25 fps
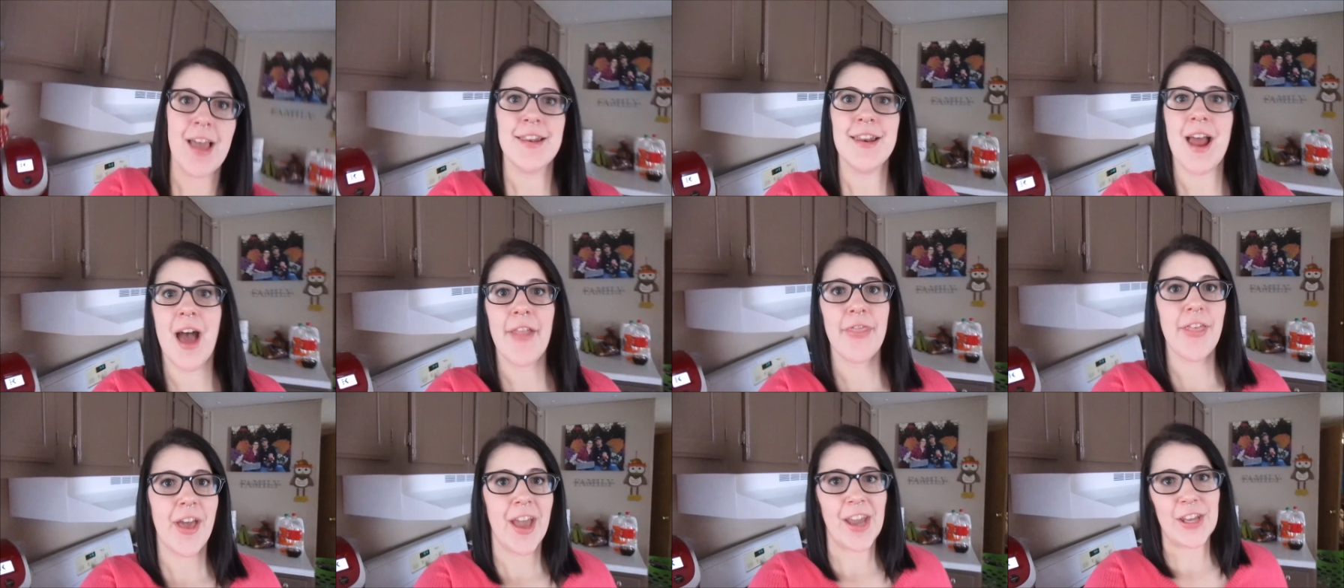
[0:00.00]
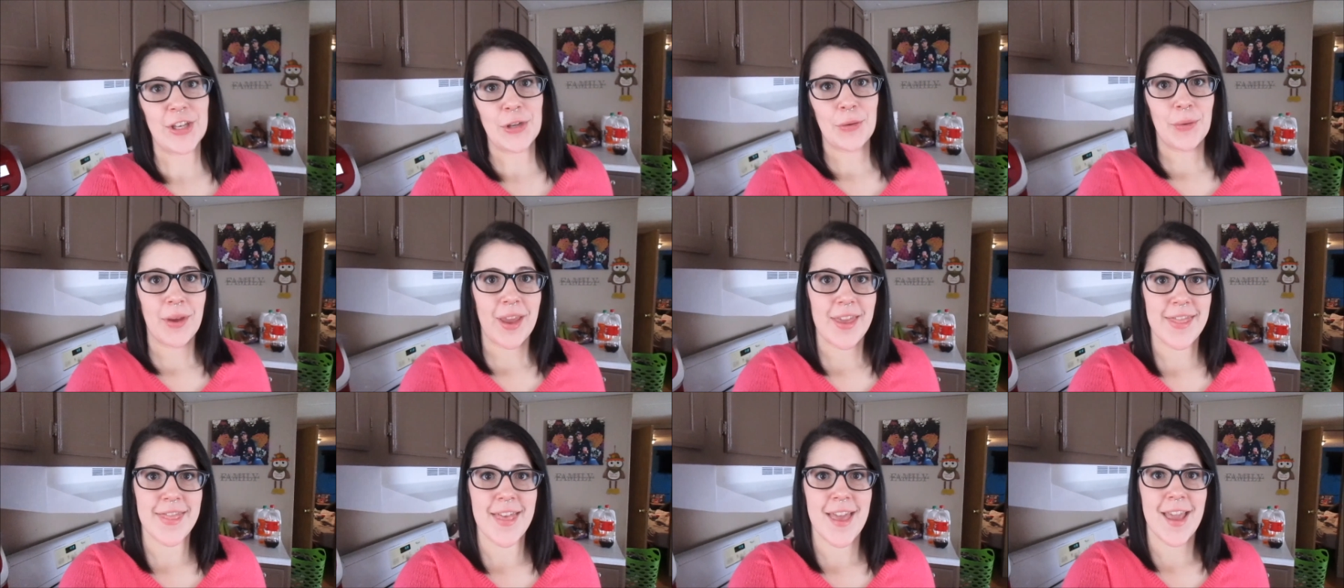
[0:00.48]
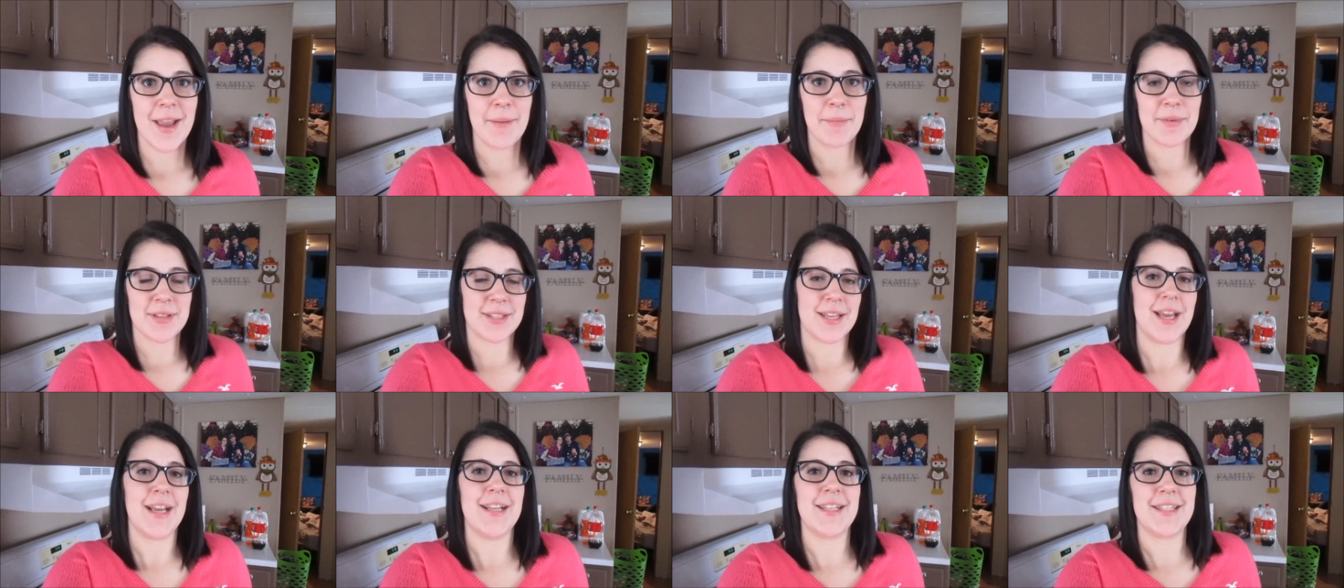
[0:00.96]
Not that I do anything
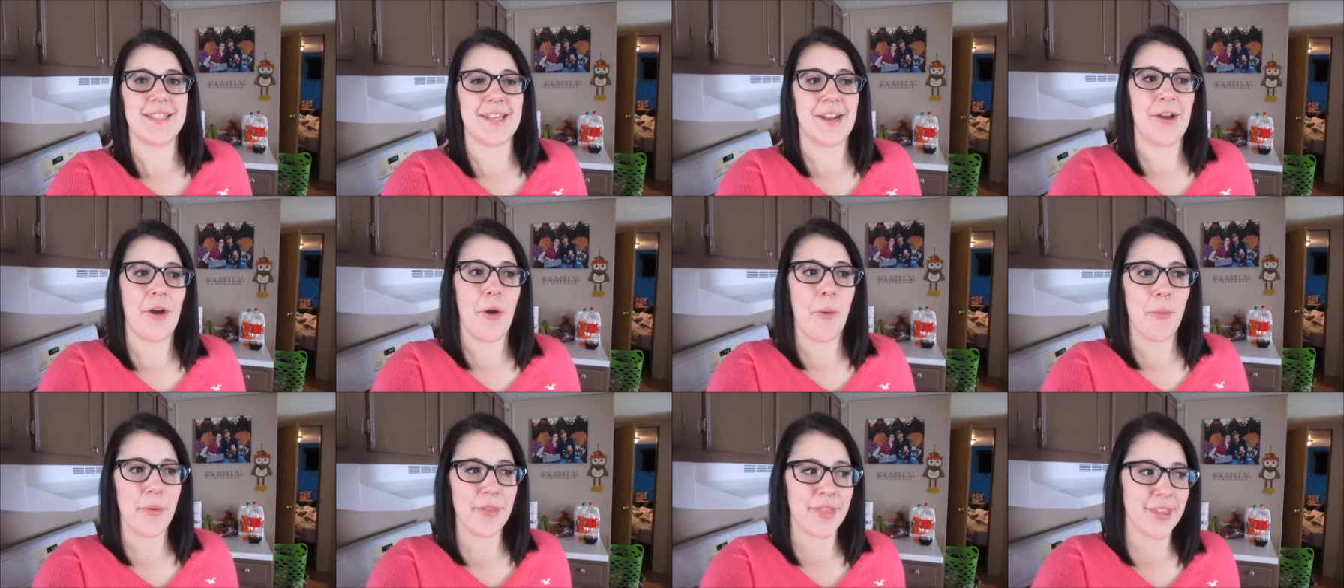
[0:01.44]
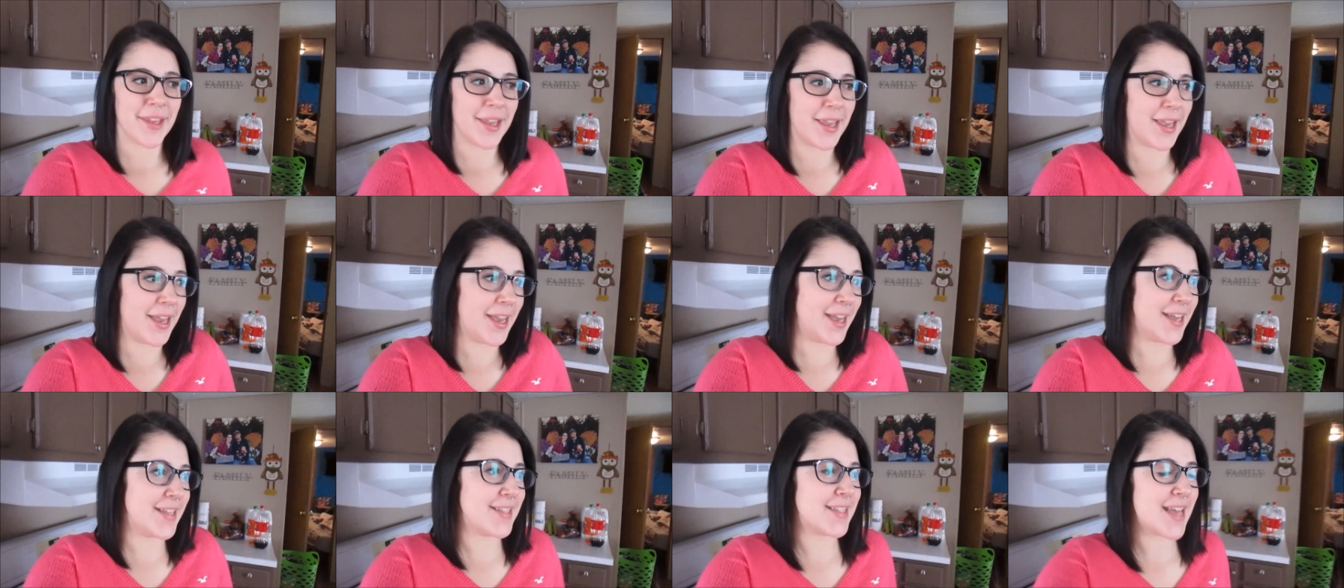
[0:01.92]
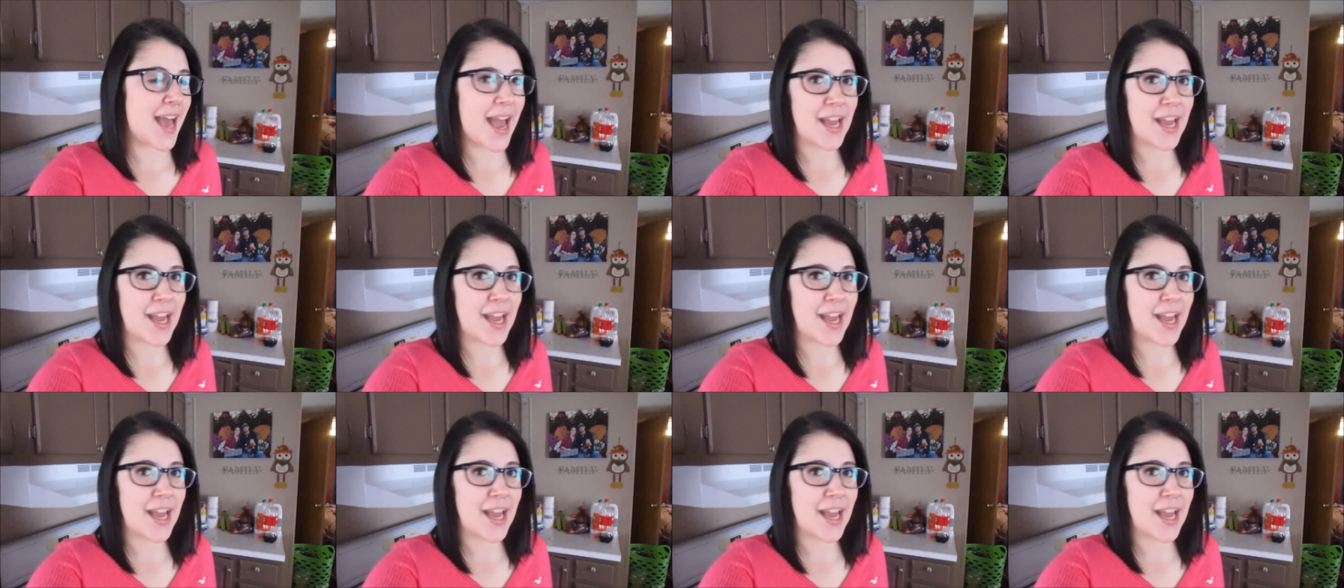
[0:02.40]
besides stay at home with the kids.